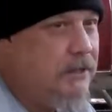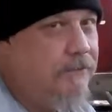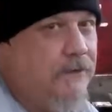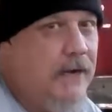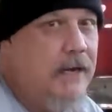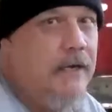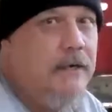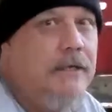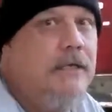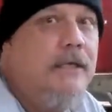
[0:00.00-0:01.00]
and fry it.
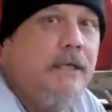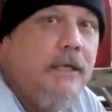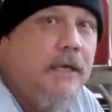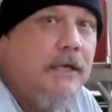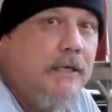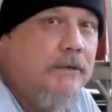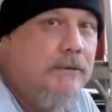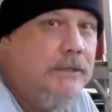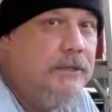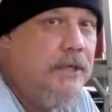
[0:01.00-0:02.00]
And
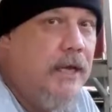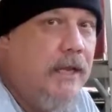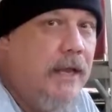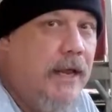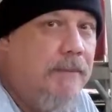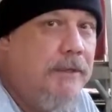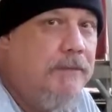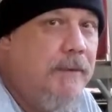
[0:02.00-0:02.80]
we'll see how that happens.